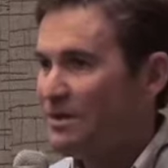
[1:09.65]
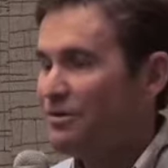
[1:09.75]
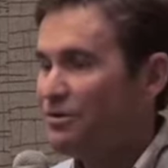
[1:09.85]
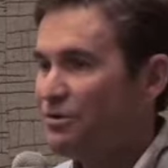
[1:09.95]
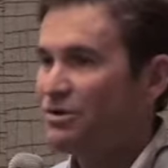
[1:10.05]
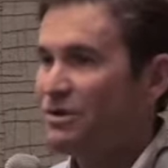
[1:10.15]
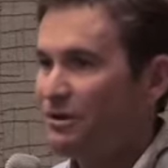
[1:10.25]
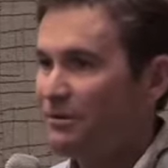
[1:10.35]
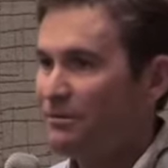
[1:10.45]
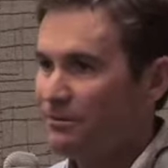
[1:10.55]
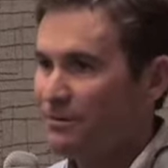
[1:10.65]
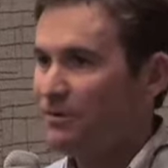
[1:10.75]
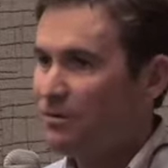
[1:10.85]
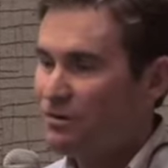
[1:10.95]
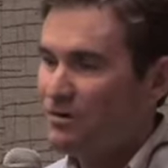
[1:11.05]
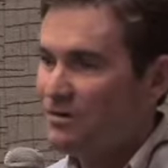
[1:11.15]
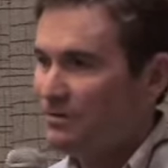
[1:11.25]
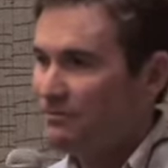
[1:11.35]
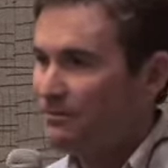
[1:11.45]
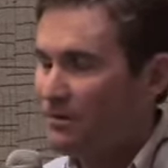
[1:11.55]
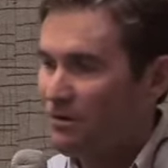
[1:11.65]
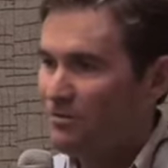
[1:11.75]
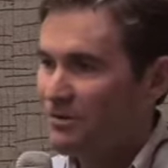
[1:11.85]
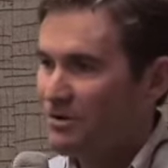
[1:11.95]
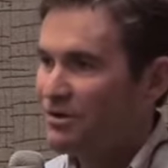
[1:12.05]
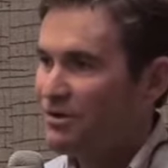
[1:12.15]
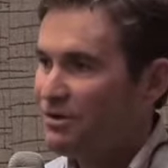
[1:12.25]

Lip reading: Now, usually on course in competition,